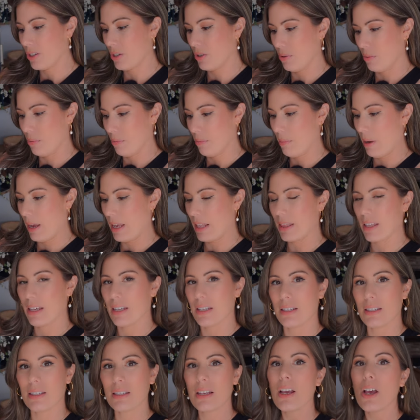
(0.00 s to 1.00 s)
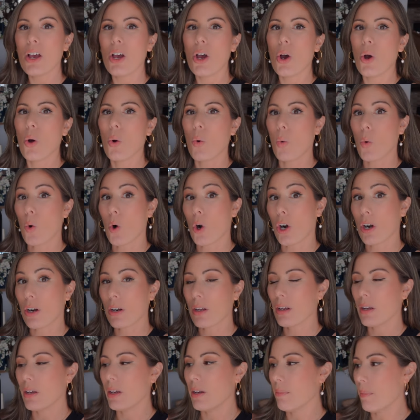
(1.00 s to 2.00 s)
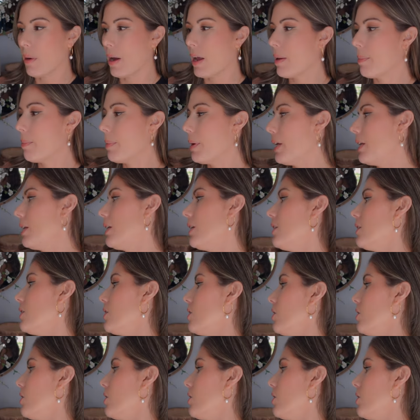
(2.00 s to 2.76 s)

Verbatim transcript: to make this work, in my opinion.